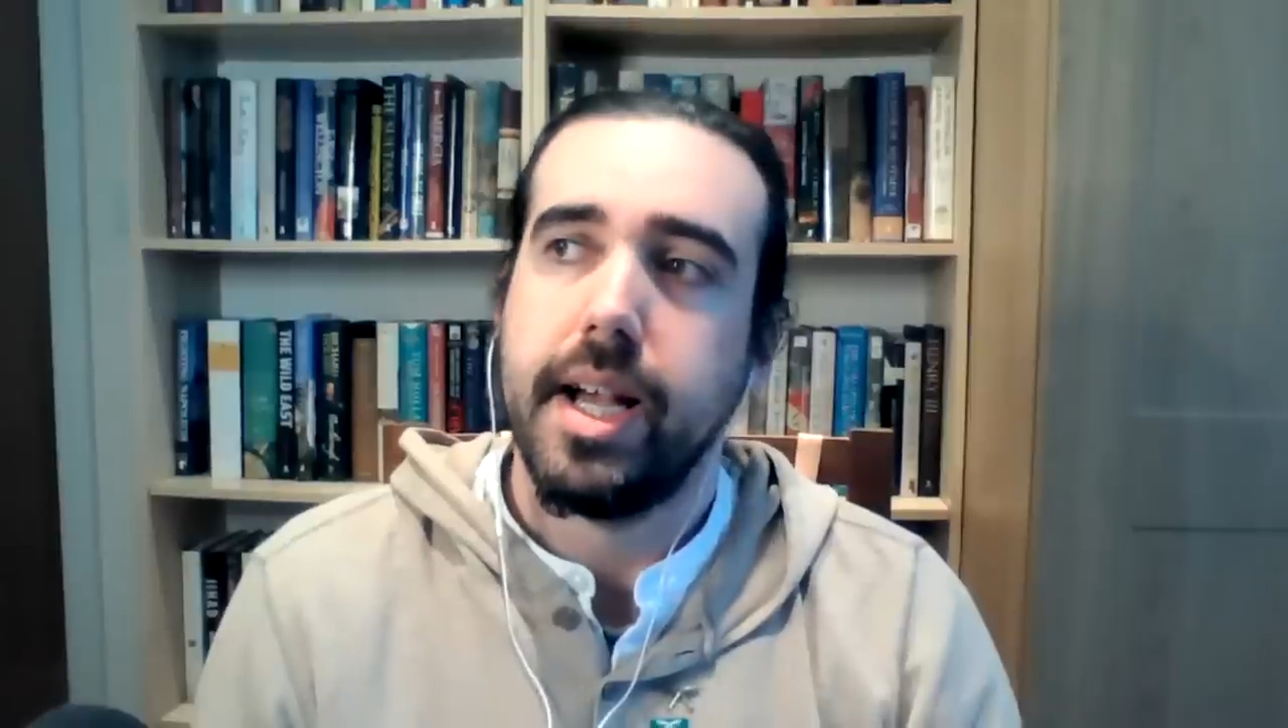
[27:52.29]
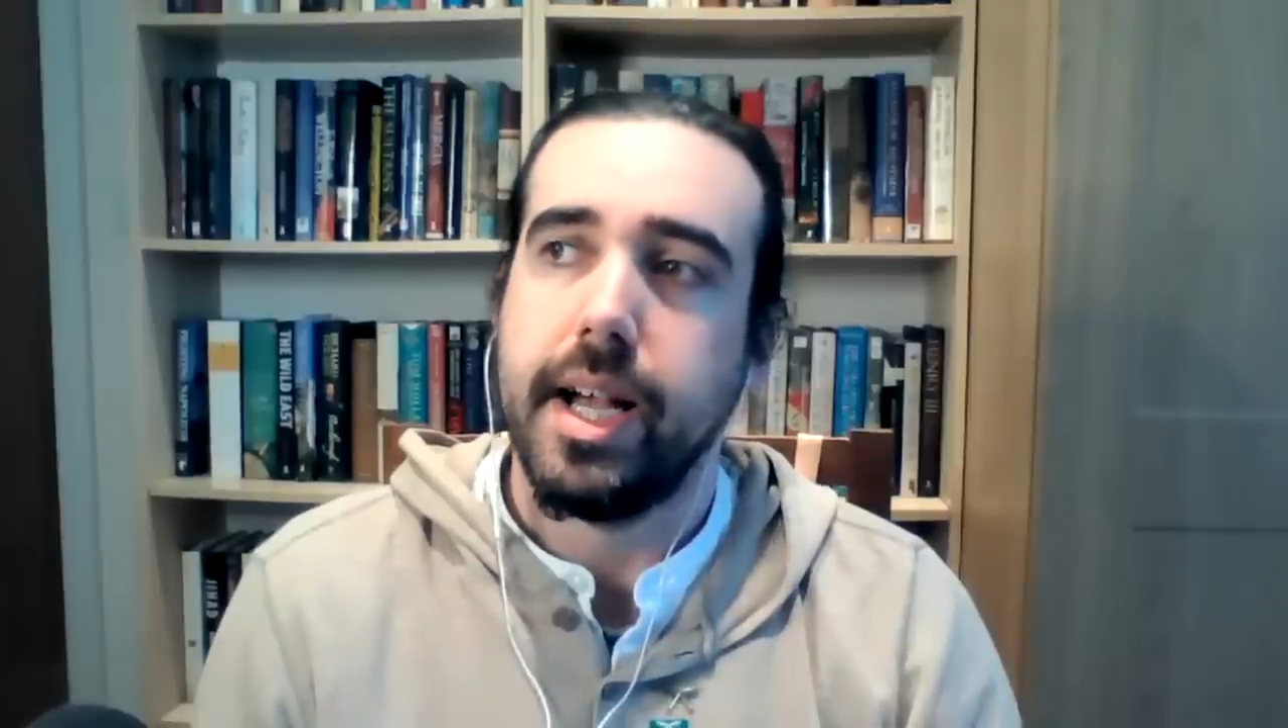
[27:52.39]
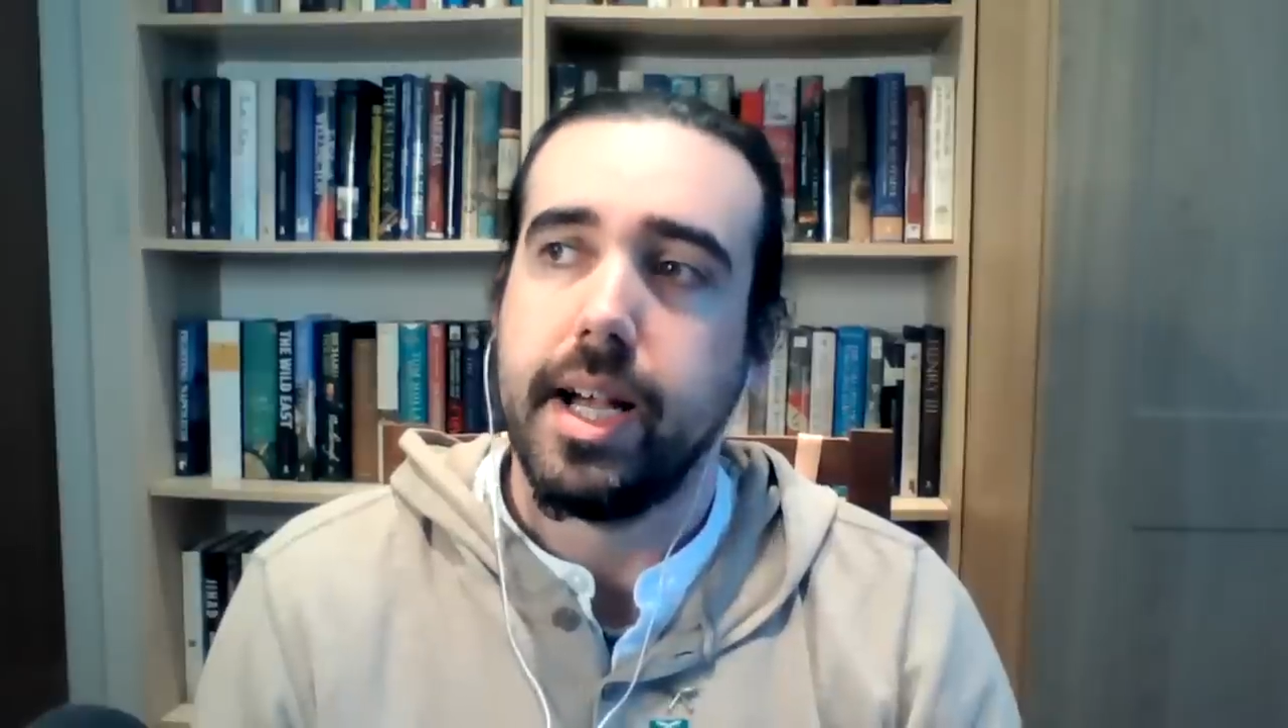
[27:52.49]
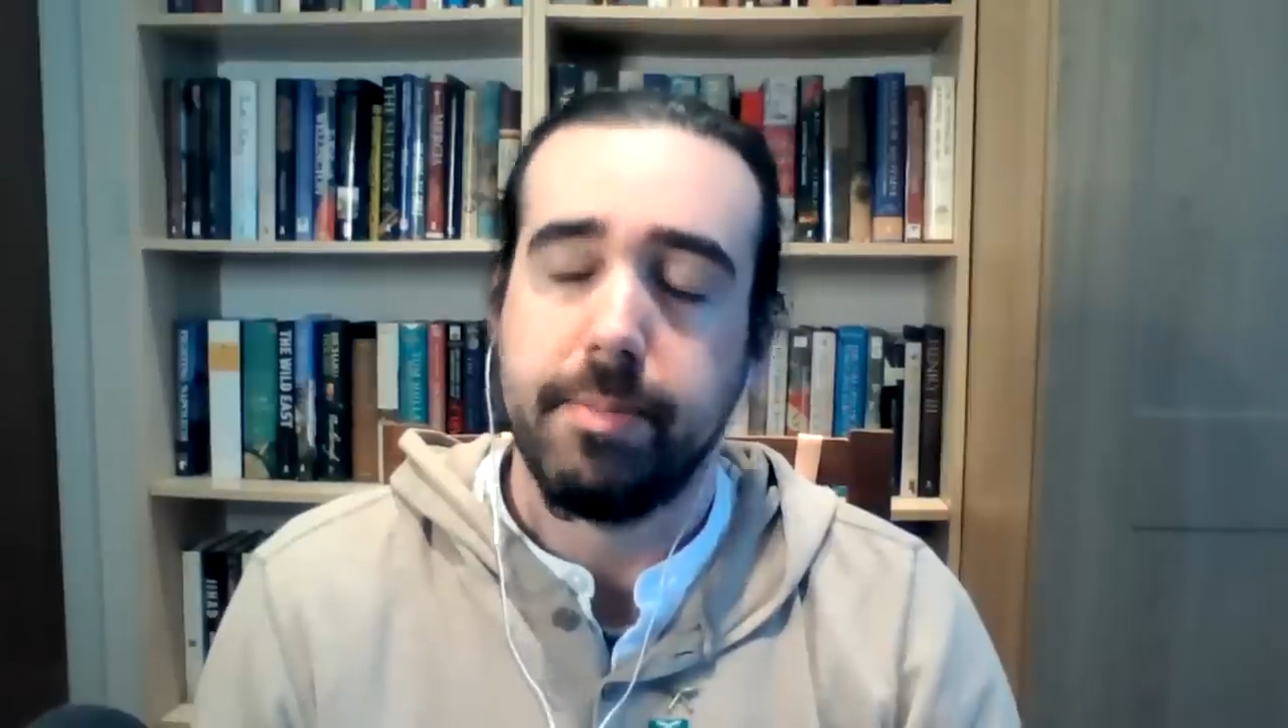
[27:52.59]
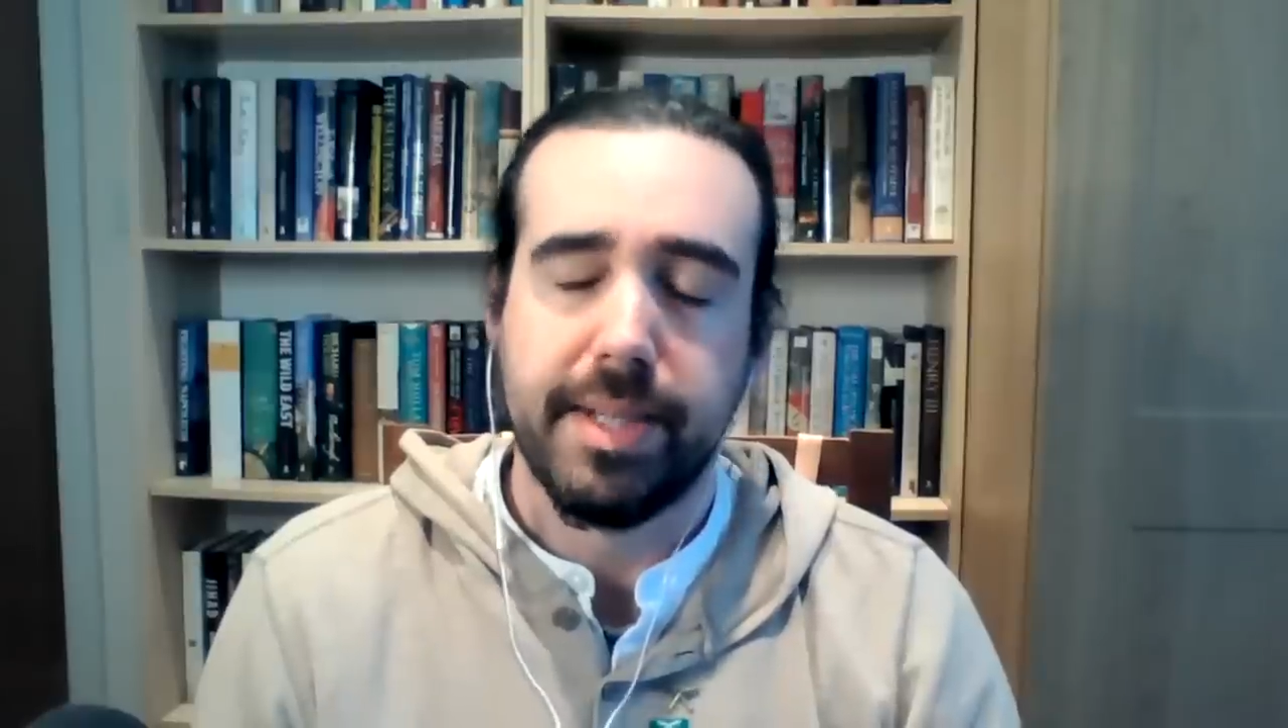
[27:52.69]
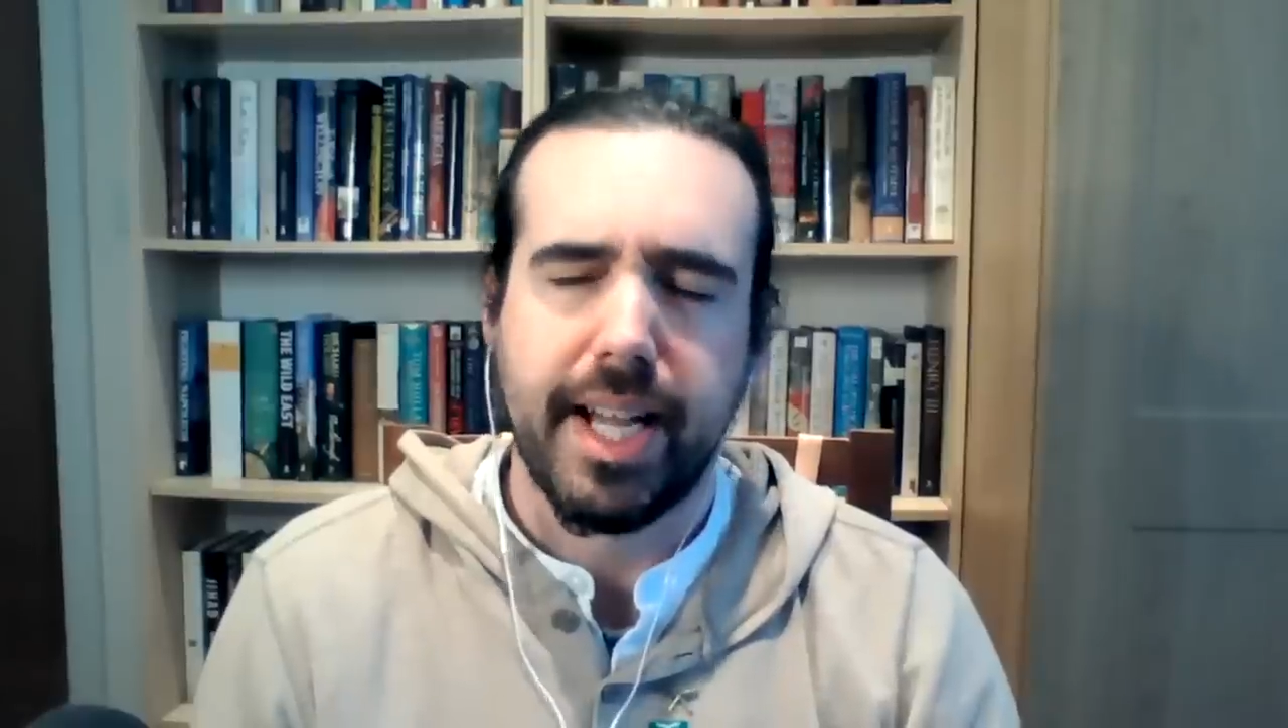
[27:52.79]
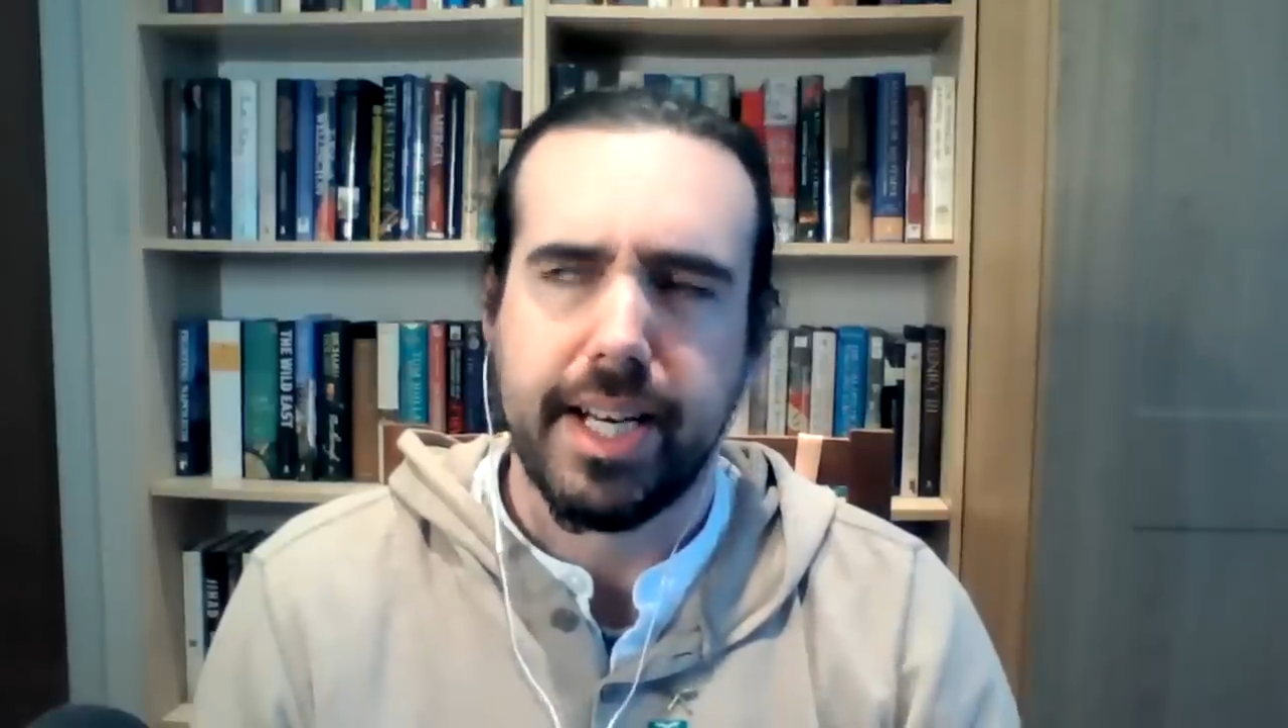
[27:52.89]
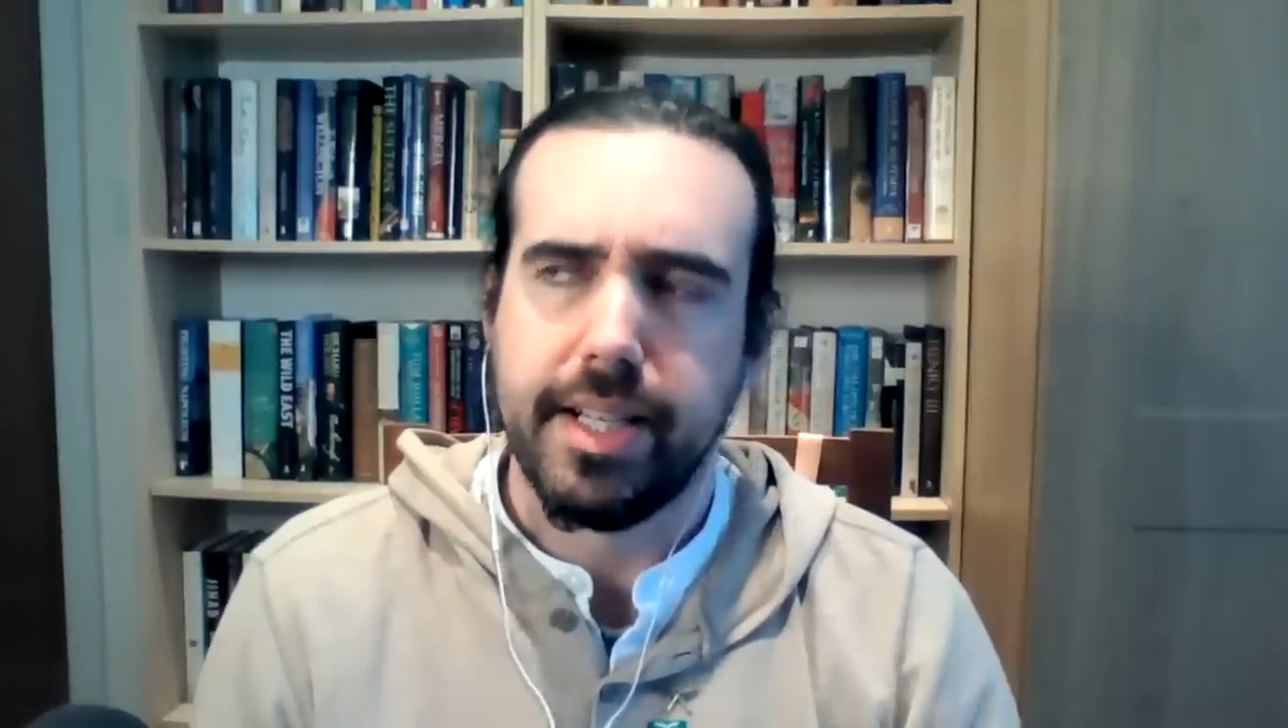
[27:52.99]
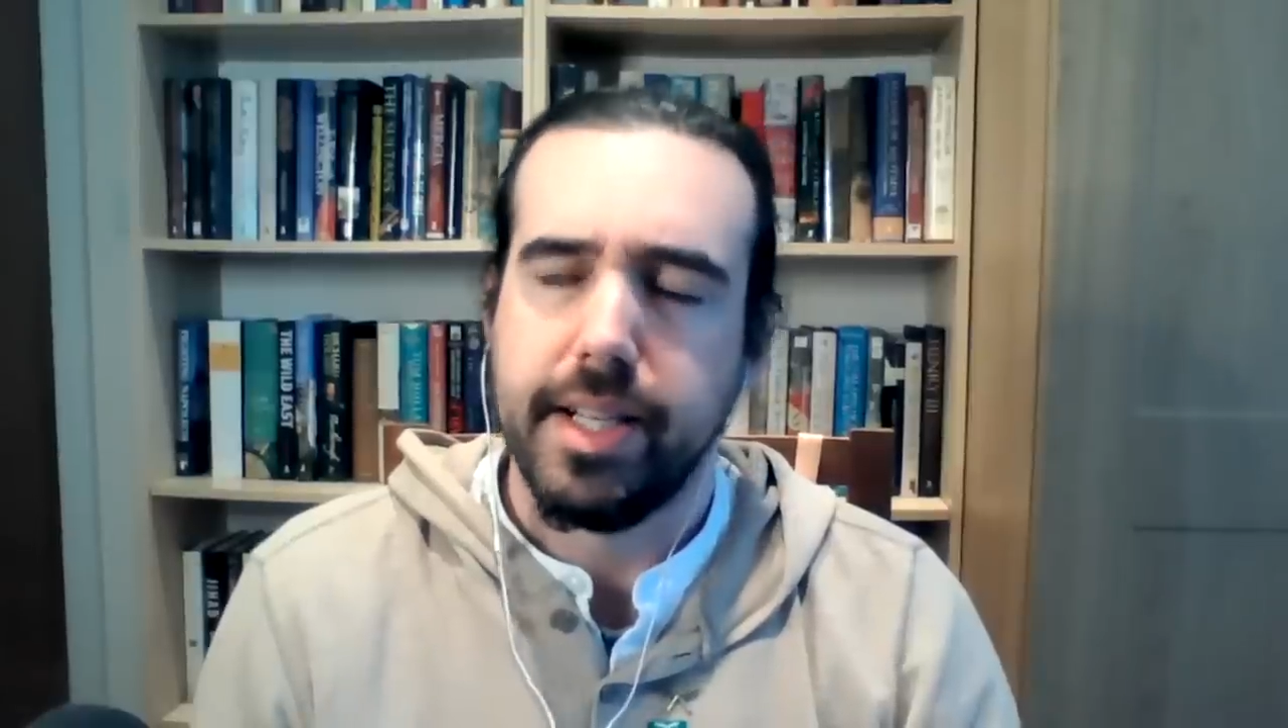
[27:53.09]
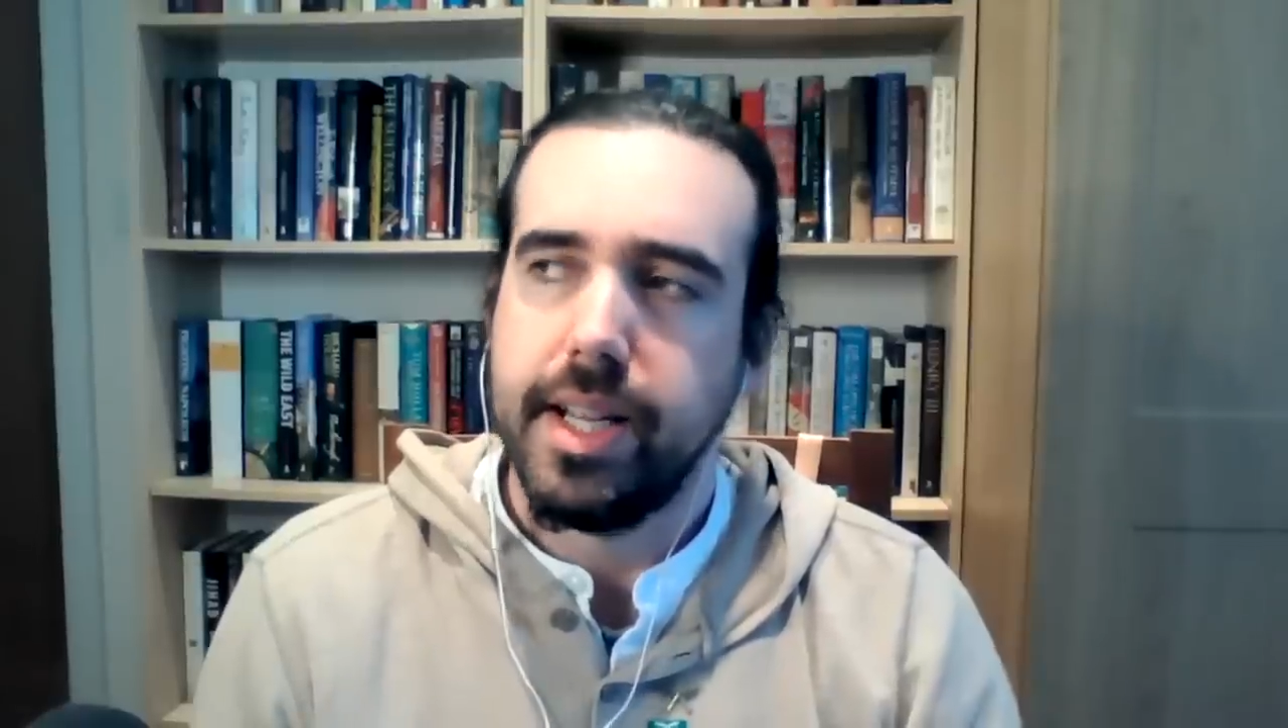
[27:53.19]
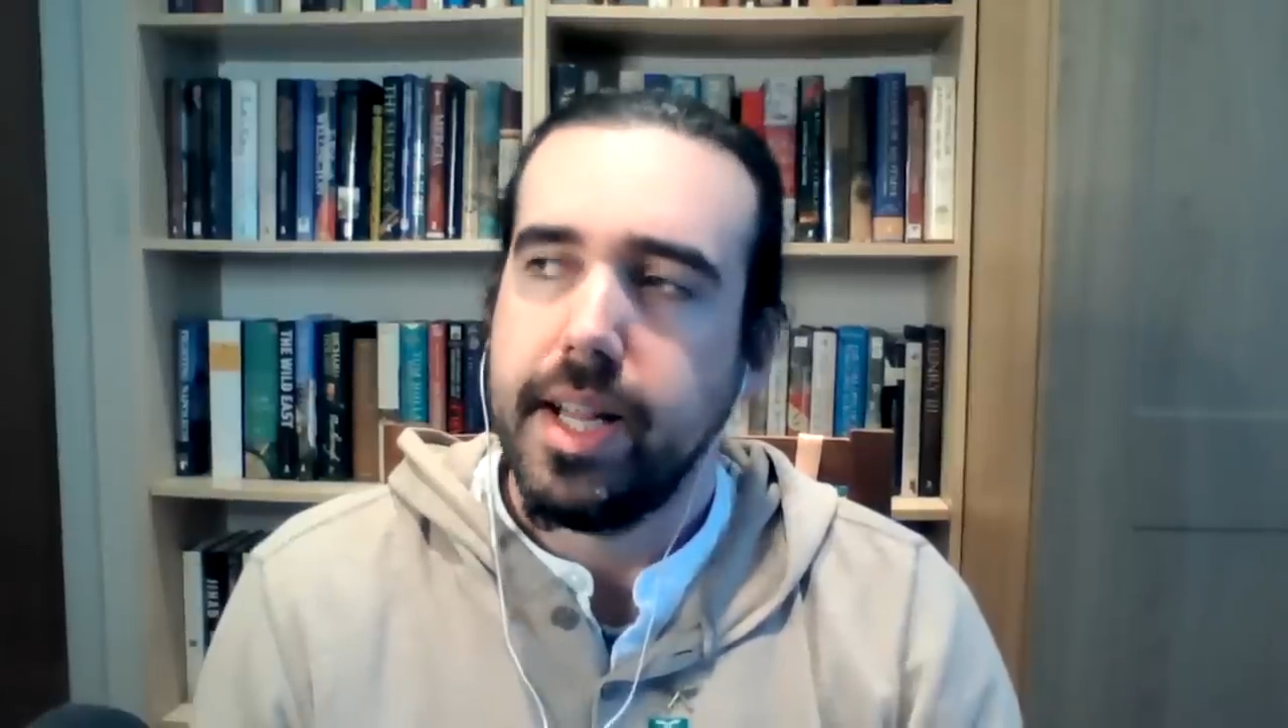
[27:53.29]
uh, battalion,